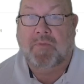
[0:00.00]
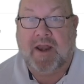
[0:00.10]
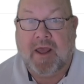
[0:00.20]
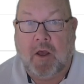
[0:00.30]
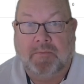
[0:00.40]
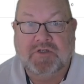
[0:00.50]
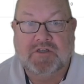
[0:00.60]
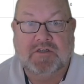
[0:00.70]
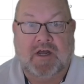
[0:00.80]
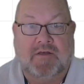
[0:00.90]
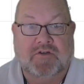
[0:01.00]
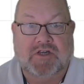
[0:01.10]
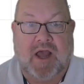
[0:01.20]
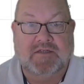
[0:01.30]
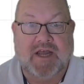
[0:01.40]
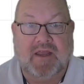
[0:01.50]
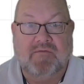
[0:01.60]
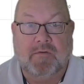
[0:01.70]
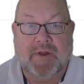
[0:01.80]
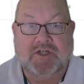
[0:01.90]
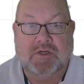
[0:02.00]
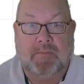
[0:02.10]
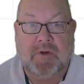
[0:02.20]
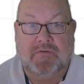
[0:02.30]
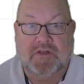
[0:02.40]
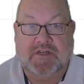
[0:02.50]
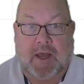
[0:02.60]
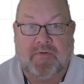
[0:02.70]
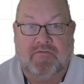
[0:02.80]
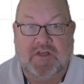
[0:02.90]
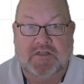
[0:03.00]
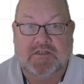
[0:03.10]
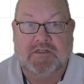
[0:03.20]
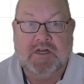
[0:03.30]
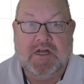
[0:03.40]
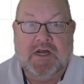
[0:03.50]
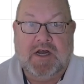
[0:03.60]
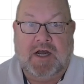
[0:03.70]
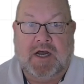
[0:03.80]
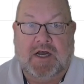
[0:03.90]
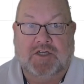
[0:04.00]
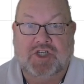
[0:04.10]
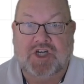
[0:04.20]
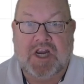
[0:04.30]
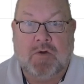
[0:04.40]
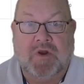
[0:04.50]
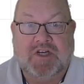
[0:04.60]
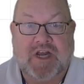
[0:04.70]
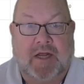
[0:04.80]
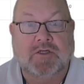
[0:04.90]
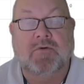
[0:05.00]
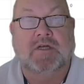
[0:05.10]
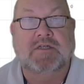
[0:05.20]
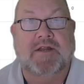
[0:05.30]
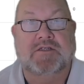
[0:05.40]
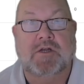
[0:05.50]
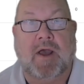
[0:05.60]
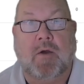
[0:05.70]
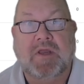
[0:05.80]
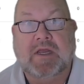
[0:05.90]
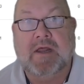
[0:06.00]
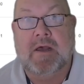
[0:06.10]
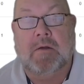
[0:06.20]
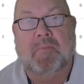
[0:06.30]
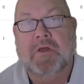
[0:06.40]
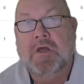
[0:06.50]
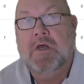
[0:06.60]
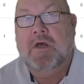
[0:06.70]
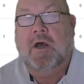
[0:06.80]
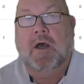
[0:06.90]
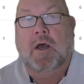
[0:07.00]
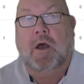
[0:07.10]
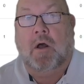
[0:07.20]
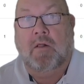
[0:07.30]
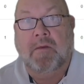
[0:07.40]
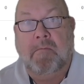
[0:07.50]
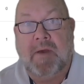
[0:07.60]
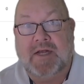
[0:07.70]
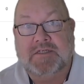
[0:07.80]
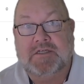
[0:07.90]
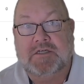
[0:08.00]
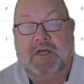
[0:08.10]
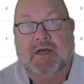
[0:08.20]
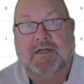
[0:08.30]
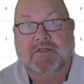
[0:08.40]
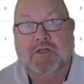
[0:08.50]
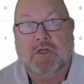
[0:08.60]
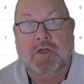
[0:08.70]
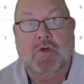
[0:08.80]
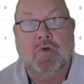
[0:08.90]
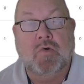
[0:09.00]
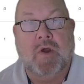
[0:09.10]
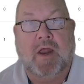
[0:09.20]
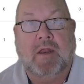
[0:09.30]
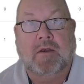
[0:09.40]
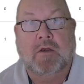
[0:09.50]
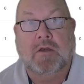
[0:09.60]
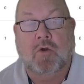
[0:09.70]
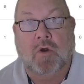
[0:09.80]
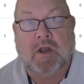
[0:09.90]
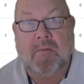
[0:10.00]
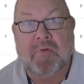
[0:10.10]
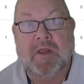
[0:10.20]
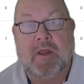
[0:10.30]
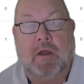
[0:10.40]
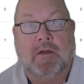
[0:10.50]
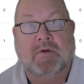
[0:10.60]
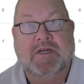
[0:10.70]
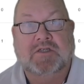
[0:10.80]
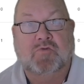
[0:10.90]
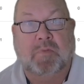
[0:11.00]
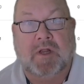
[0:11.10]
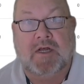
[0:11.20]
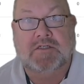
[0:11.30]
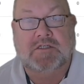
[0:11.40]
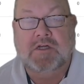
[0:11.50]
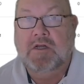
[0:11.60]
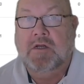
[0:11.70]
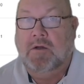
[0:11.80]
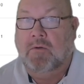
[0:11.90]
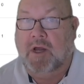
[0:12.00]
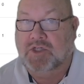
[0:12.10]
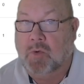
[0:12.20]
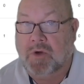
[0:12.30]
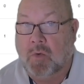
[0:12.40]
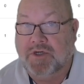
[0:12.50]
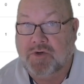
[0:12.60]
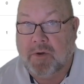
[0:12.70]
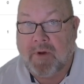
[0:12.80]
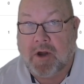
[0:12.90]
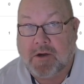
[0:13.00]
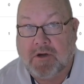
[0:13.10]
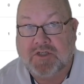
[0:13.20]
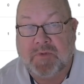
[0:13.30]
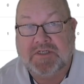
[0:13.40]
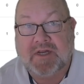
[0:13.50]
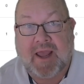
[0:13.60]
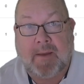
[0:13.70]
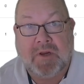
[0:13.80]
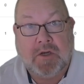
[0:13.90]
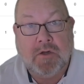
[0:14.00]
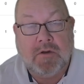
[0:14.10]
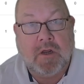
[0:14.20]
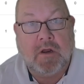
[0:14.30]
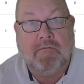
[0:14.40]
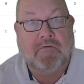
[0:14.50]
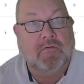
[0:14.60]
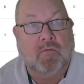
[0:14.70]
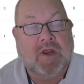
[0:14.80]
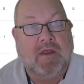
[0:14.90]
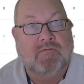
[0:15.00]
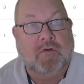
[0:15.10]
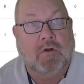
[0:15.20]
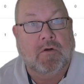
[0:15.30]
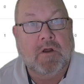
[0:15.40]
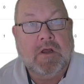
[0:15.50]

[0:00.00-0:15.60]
that helps. There's contact information up here at the top of this sheet. Reach out to us. Let us know how we can help. All the best to you and your company on Oasis Plus. We also want to wish you a Merry Christmas and a Happy New Year if you're